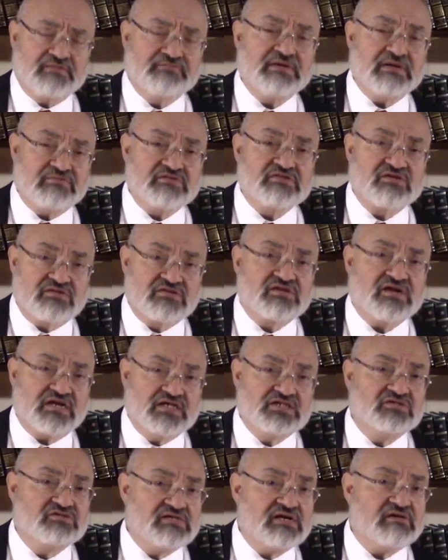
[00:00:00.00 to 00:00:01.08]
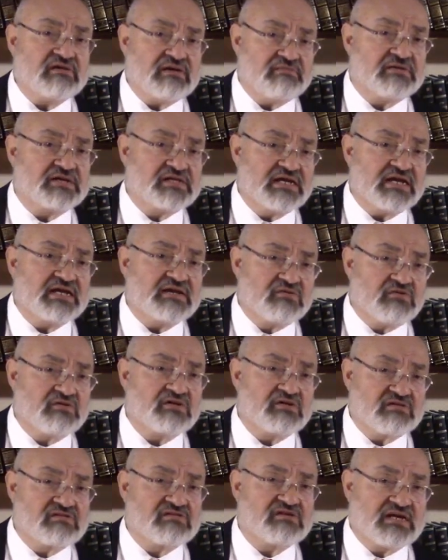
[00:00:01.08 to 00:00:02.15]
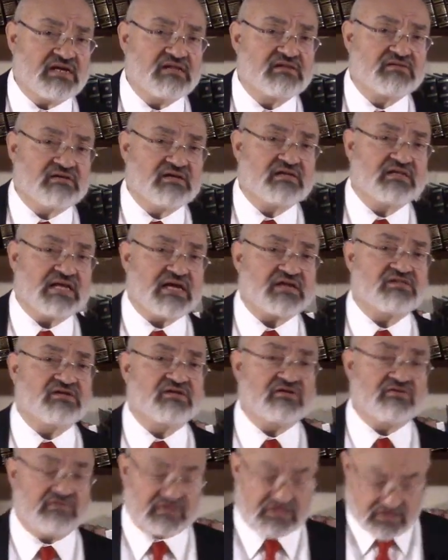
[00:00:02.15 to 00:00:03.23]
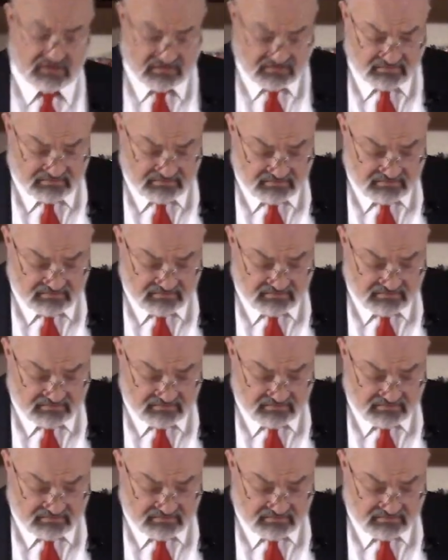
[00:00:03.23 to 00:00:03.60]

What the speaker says: people still study Judeo-Arabic today in order to understand the text in the original.